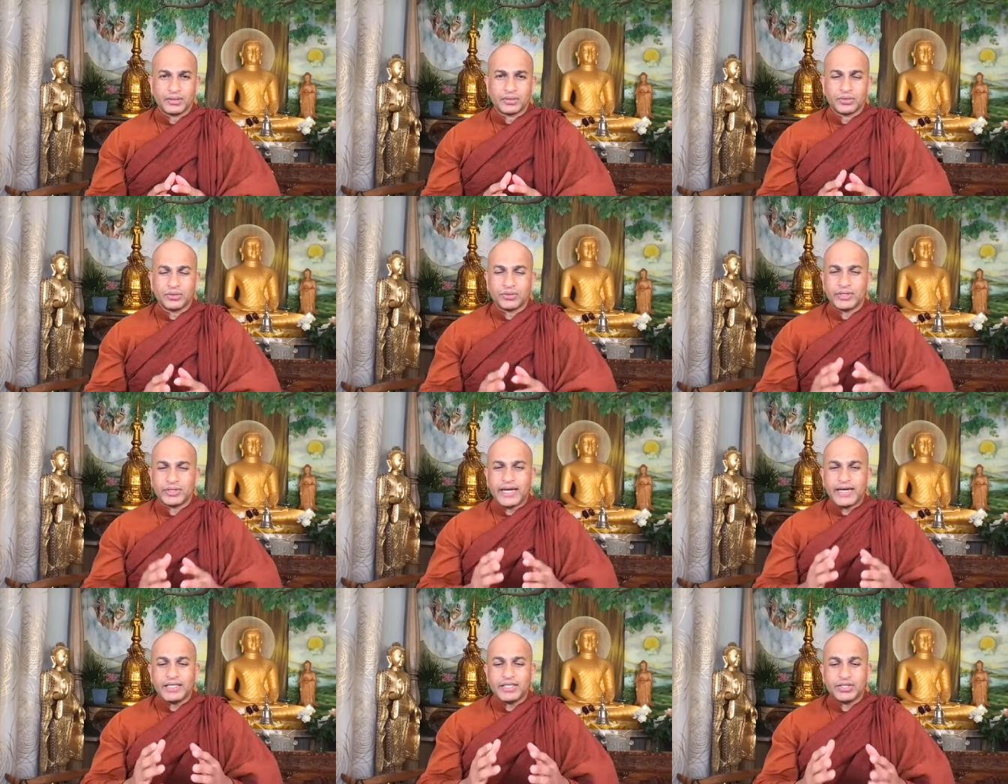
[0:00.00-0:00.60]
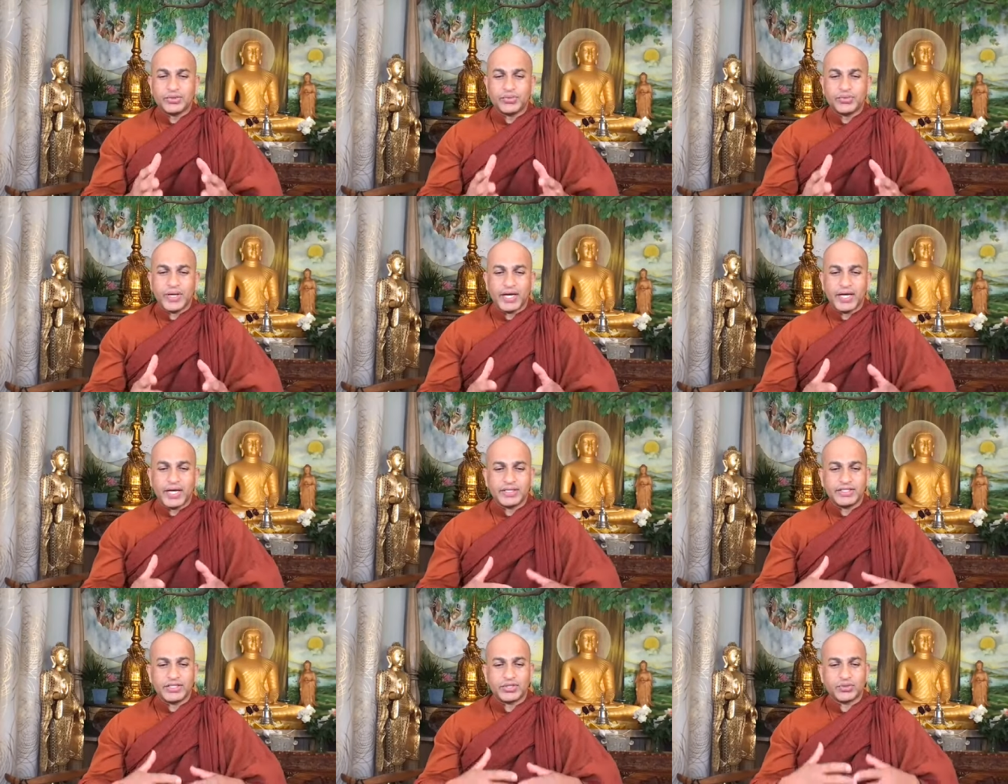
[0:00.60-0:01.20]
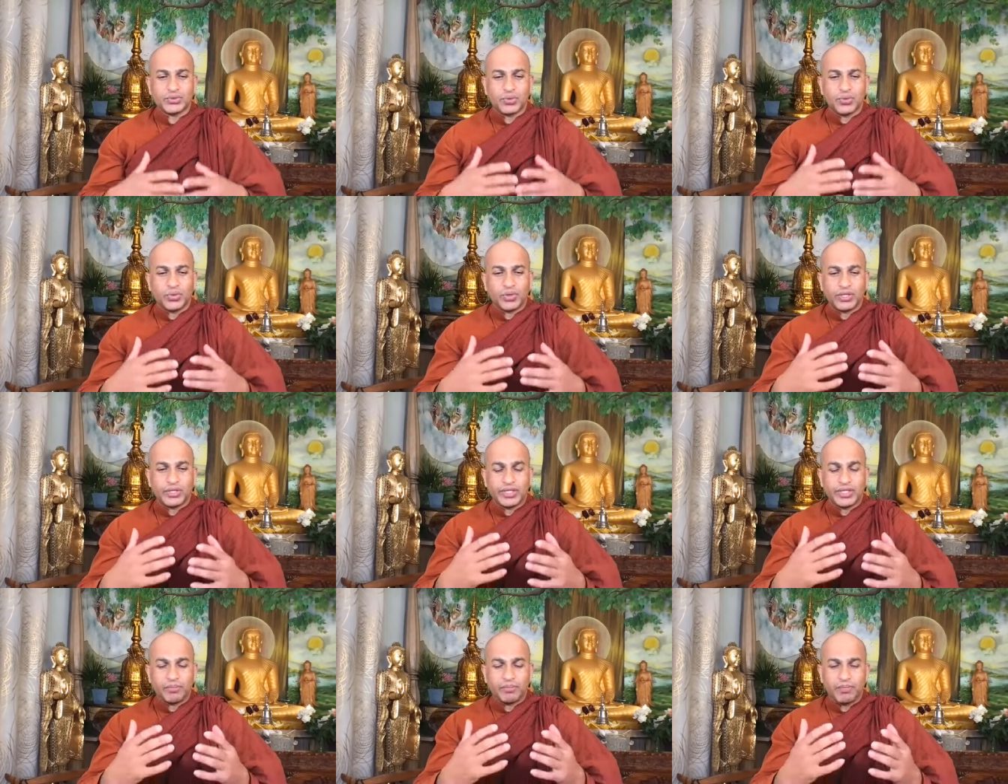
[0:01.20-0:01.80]
So that is where this
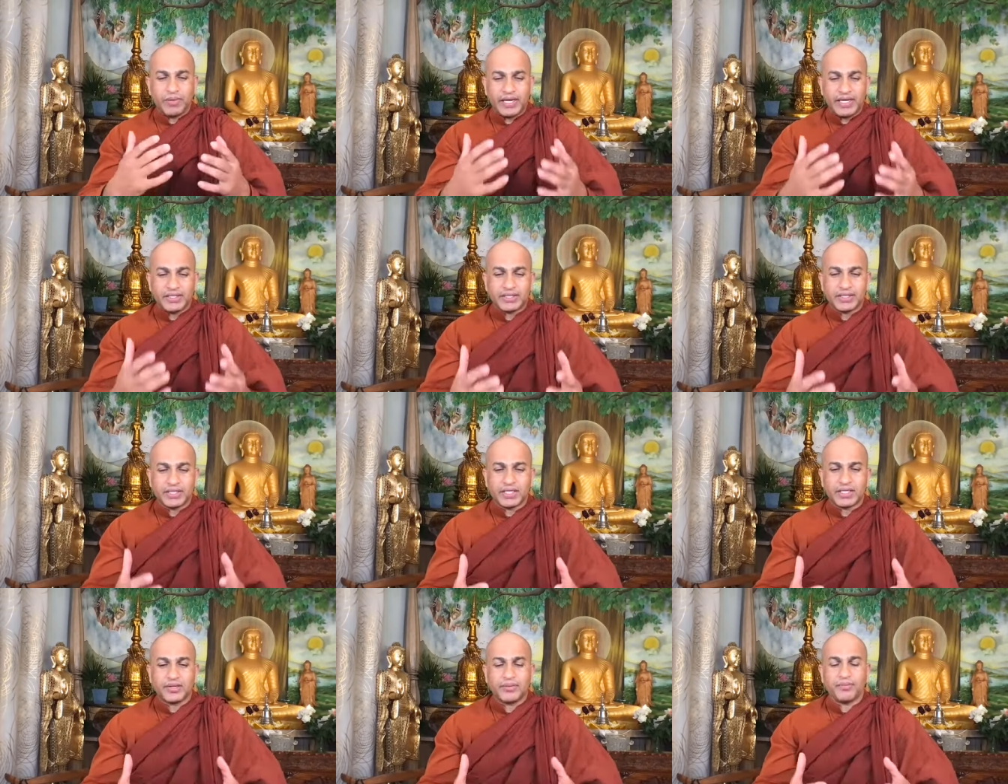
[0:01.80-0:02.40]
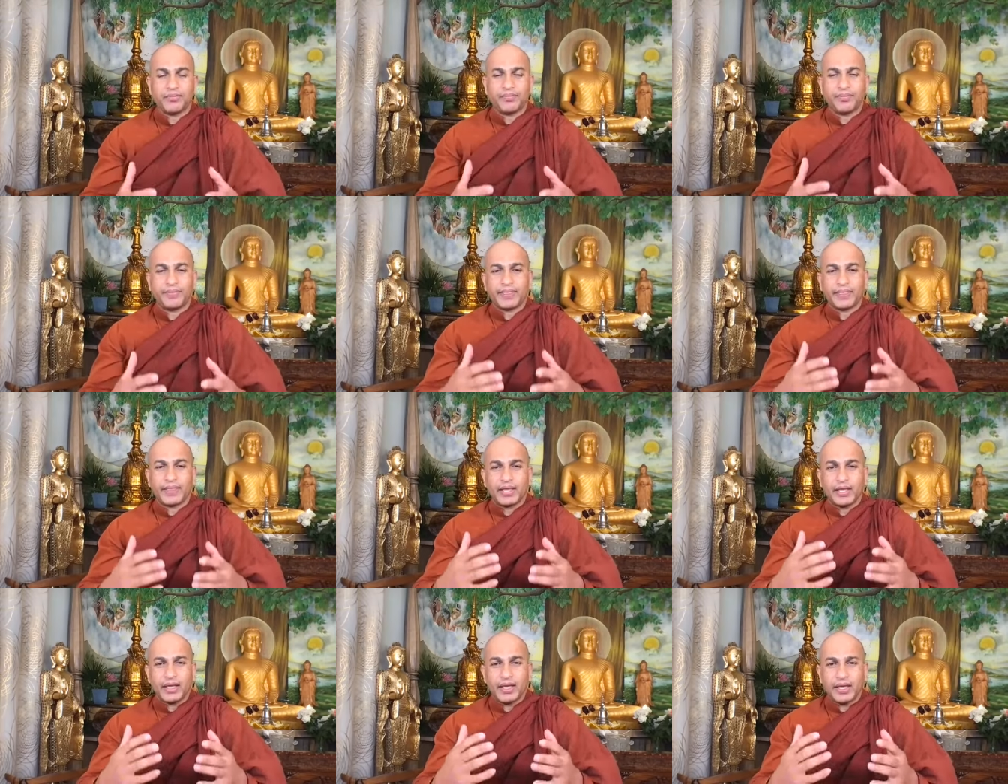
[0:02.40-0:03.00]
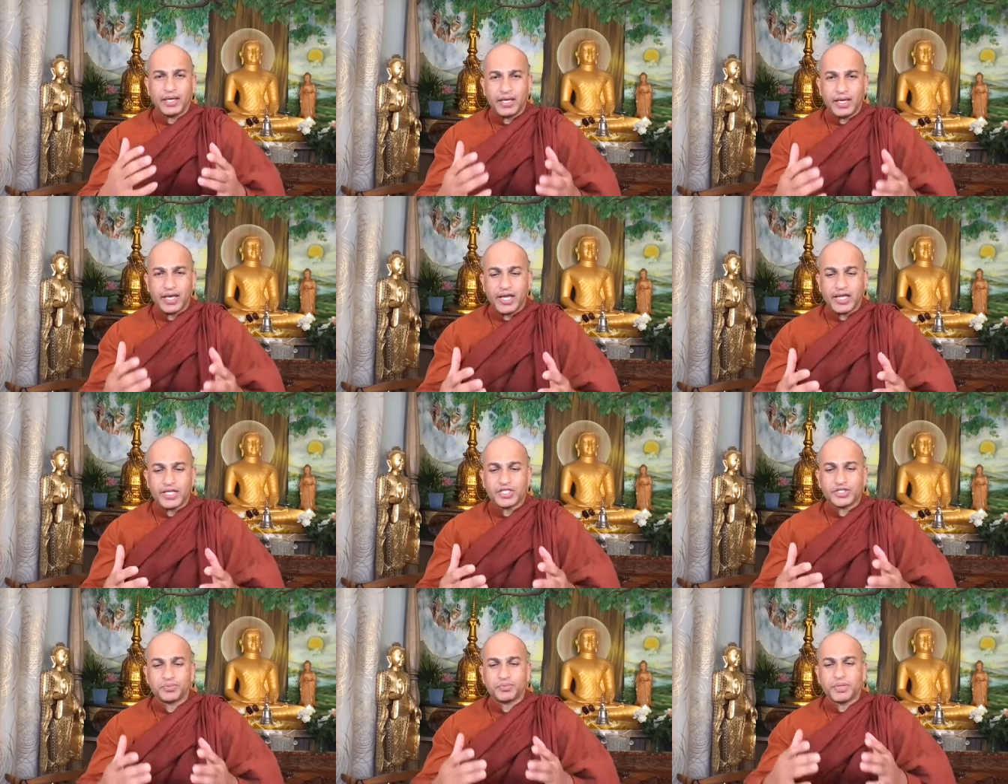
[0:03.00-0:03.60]
all the pleasure,
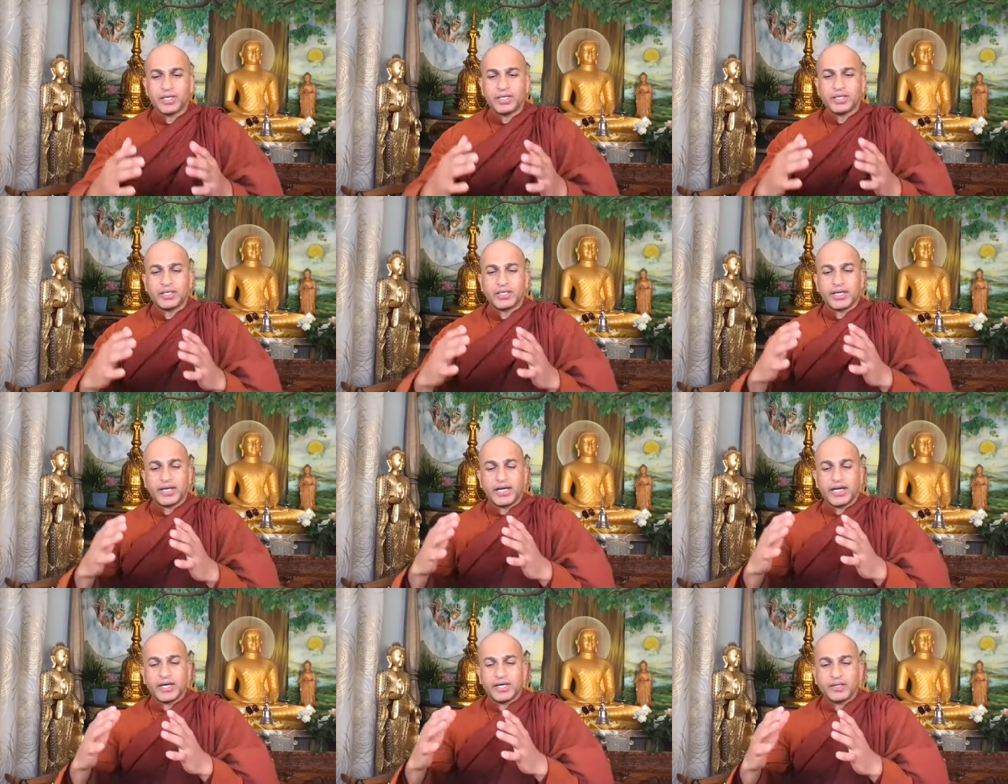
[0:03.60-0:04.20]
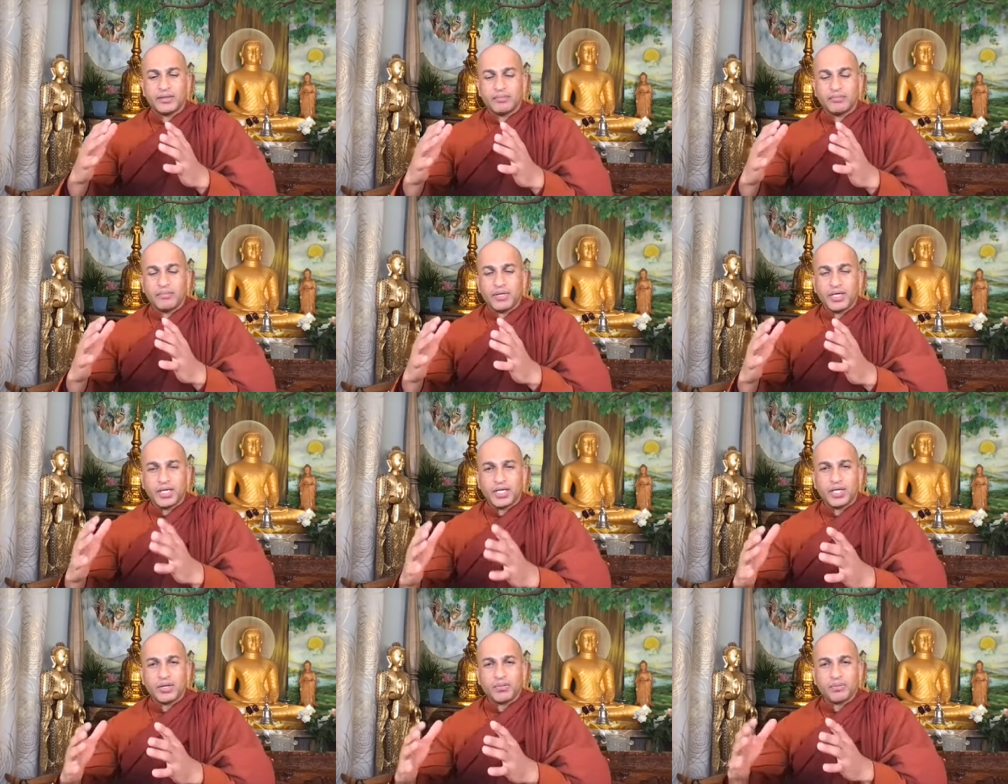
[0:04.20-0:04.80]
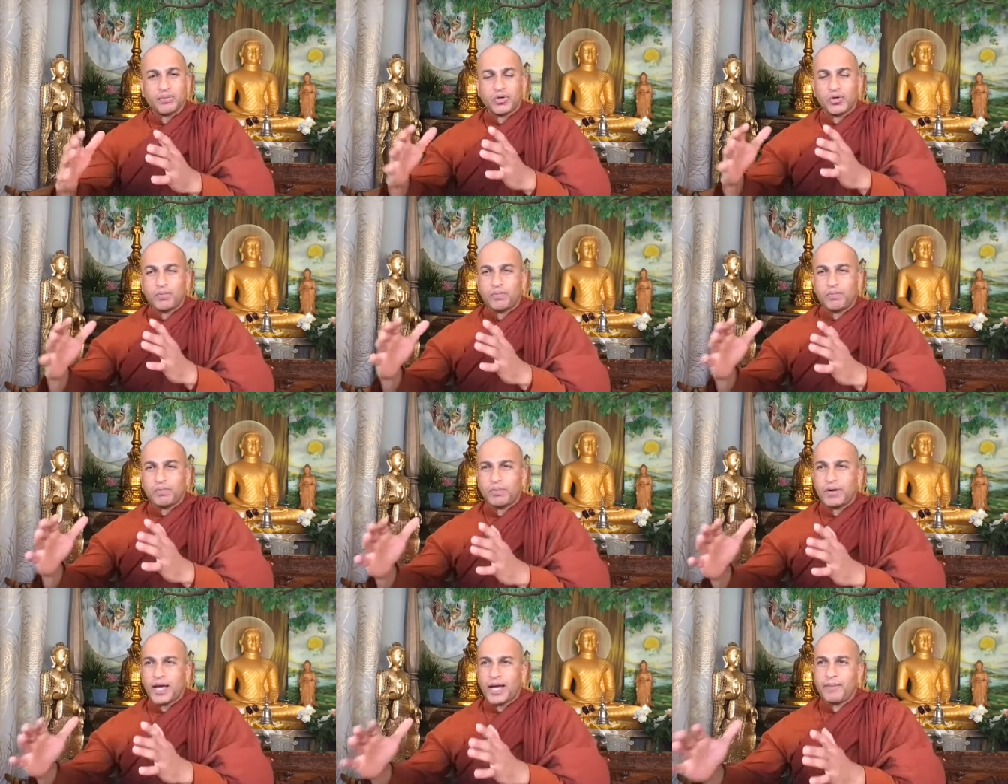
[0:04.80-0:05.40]
engagement and meaningful
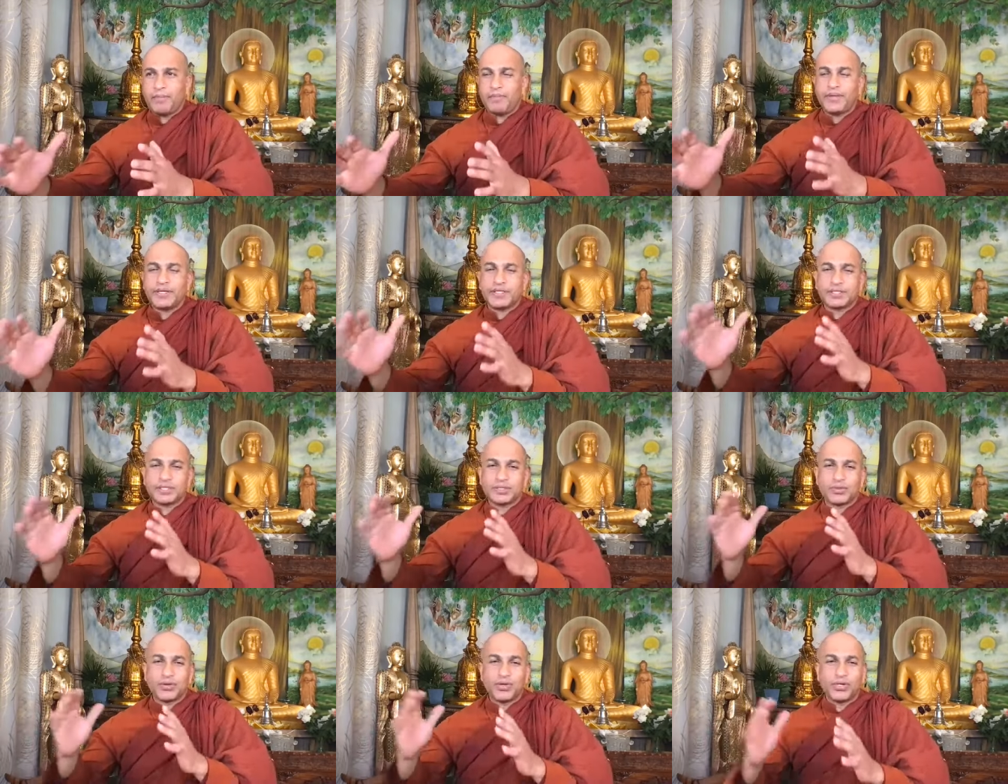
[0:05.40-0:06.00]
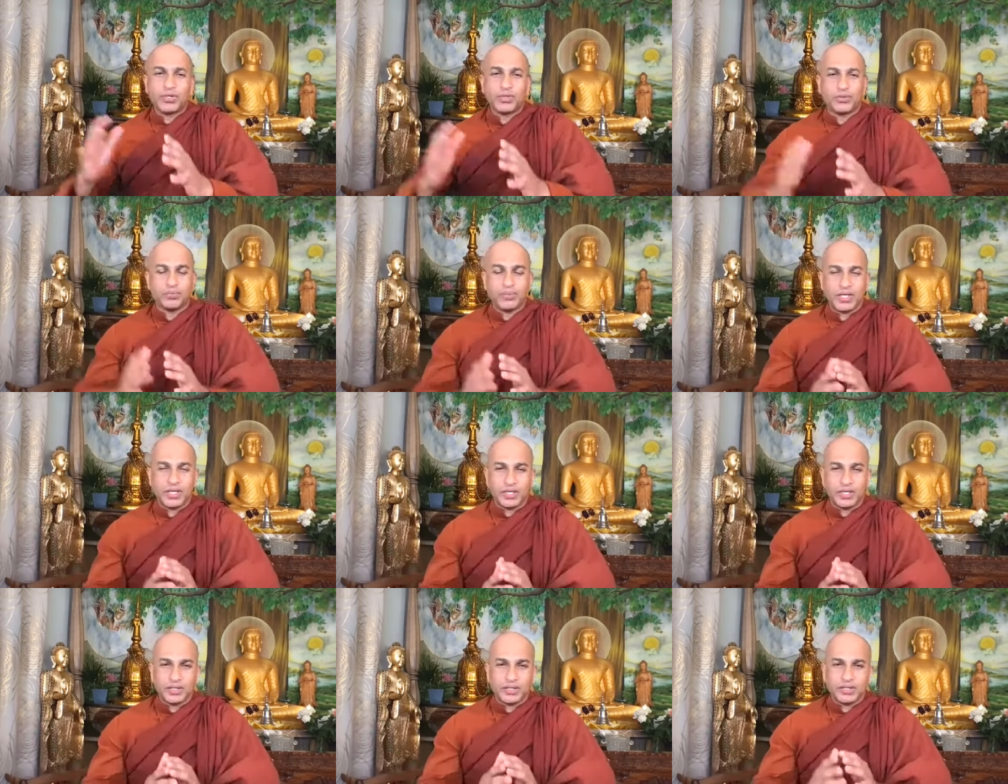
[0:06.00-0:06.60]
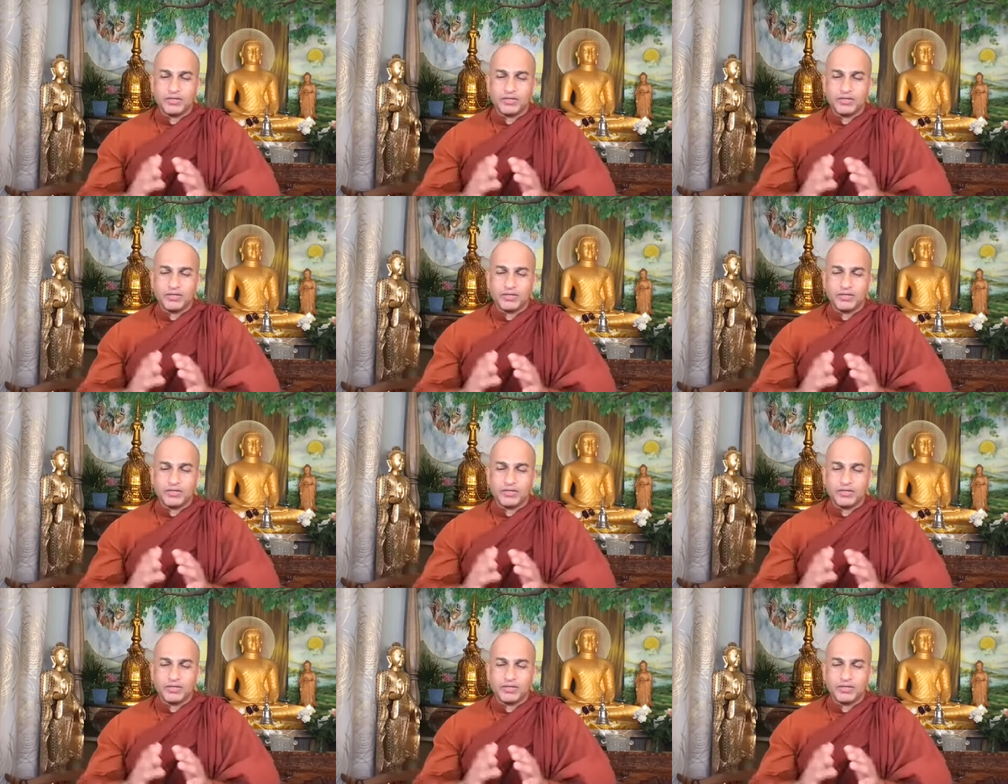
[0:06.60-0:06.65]
happiness going to be.